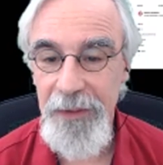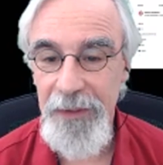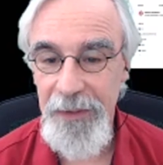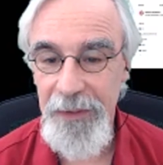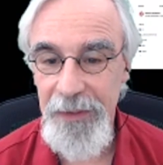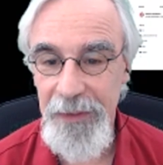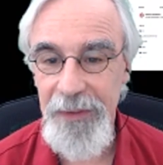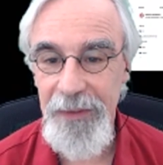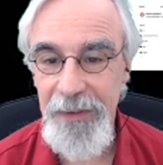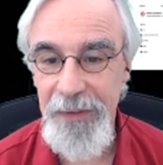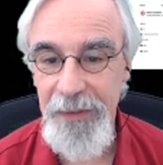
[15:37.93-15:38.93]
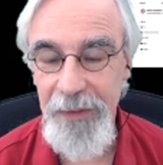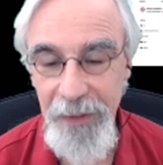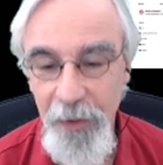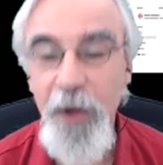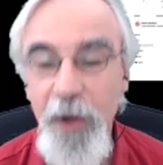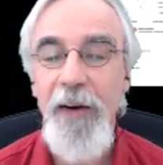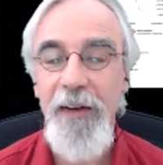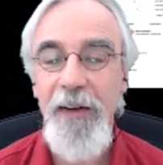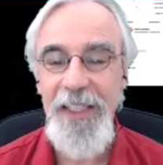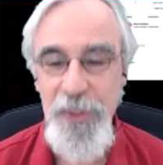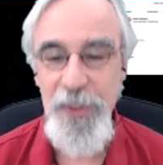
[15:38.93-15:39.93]
Okay, great.
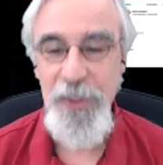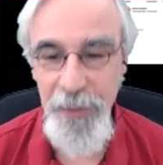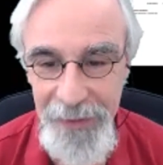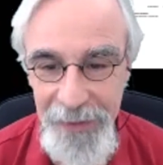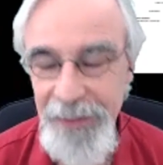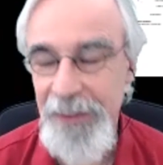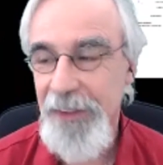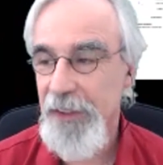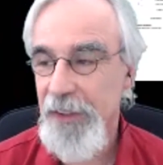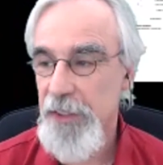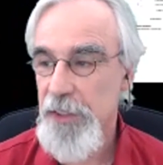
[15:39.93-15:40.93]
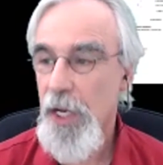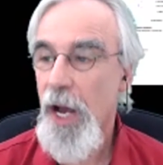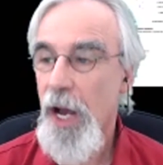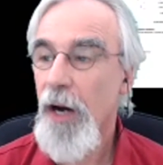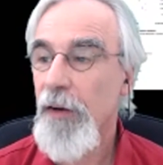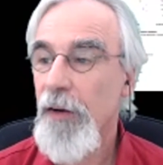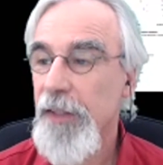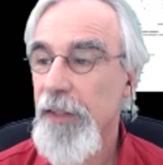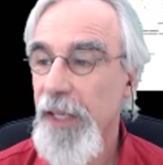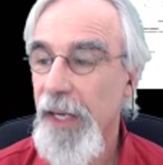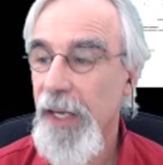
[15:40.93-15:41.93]
Hey, Sid, thank you for your time.
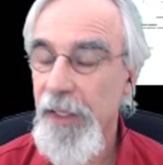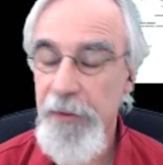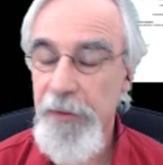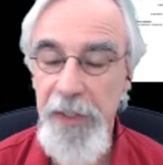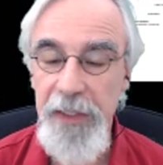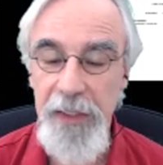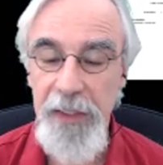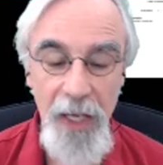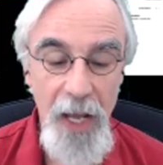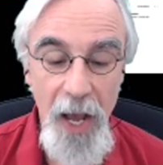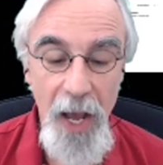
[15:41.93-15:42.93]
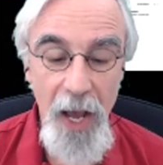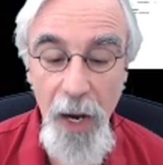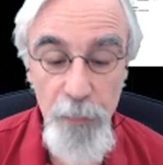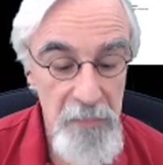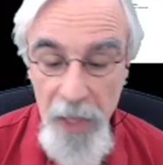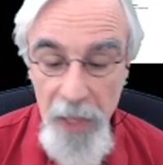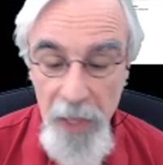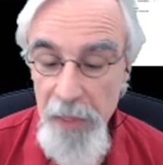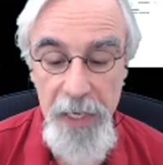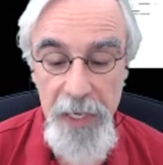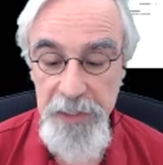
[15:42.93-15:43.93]
This has been another episode of Bright
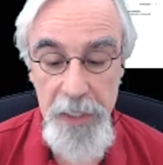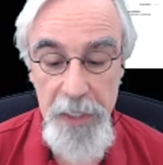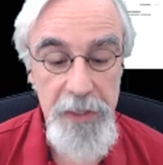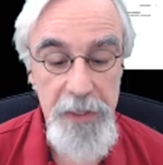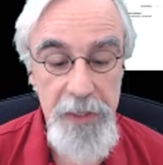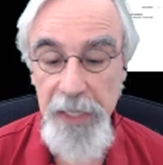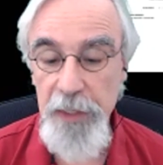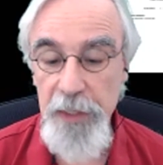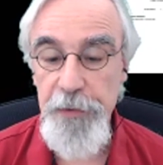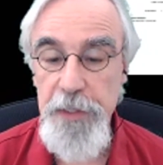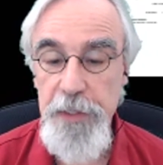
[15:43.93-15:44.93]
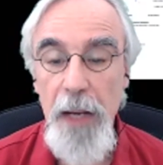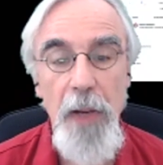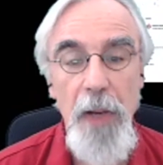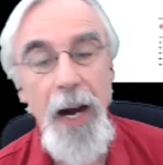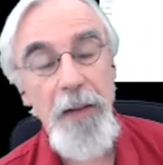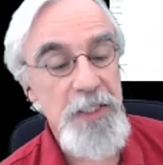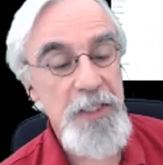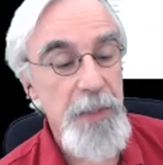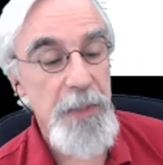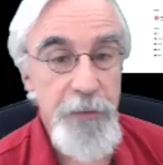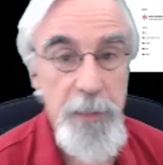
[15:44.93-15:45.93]
Ideas TV. Stay tuned, and
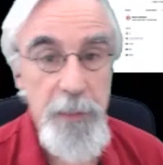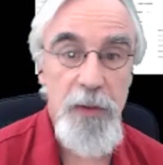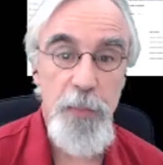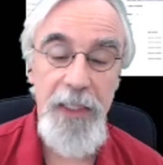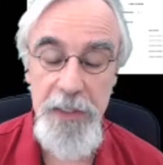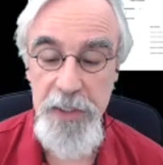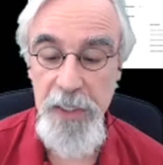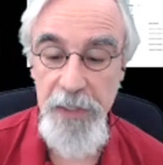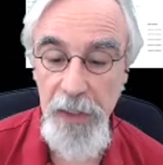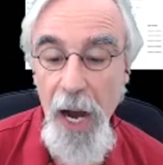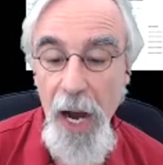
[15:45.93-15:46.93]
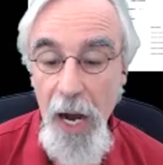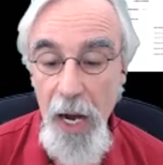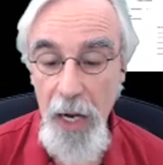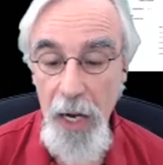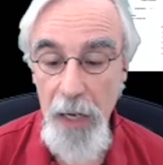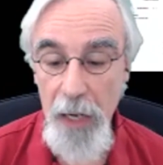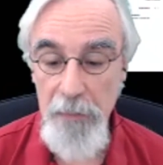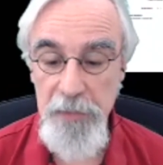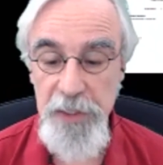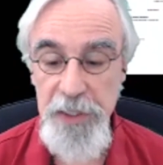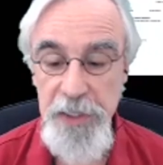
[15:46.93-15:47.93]
we'll be posting next week's guest
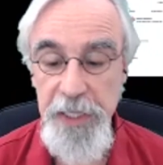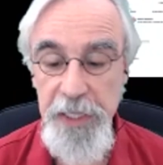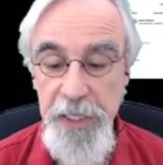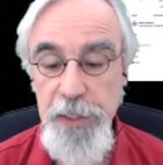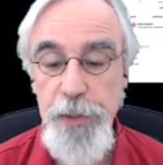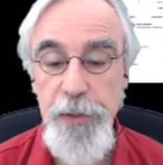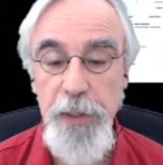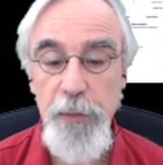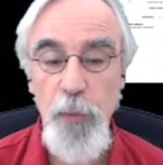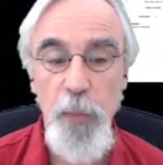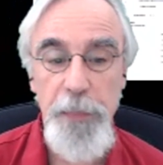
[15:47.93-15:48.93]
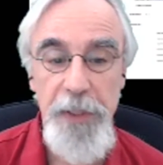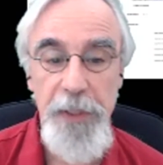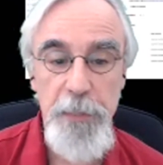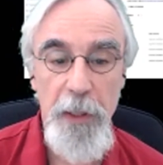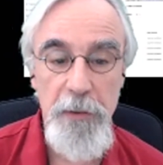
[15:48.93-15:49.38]
within a couple days.